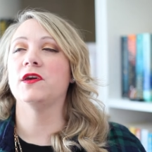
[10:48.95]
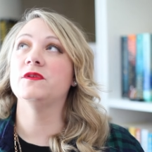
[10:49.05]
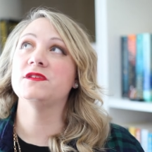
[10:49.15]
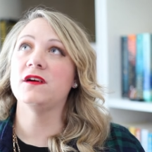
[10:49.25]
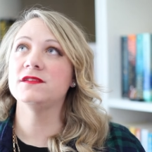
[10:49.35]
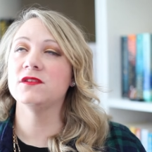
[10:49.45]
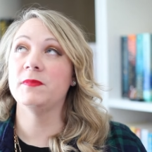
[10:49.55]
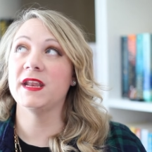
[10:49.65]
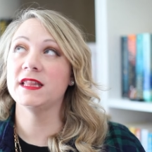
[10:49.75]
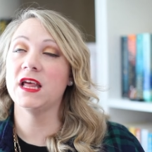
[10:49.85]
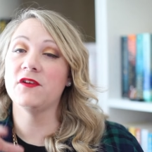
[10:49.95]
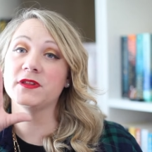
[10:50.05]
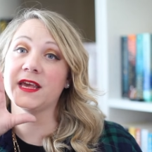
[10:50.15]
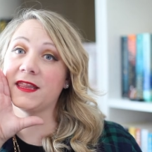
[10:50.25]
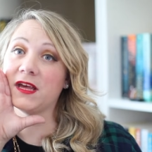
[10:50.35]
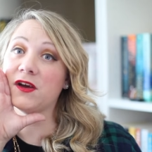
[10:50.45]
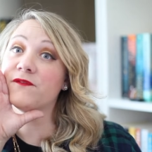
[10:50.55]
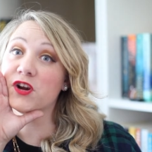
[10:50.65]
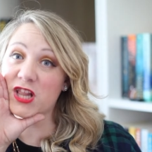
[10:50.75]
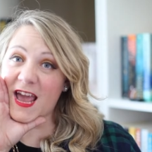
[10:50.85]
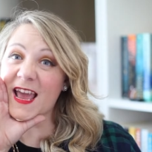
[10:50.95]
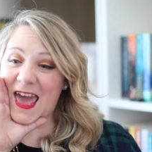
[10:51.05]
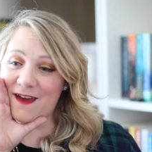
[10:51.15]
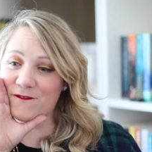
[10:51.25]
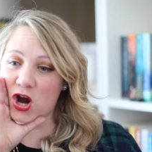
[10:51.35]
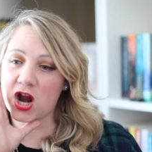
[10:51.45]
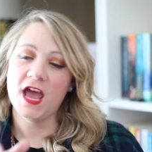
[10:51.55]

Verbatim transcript: who has also been in love with Layla for like ever.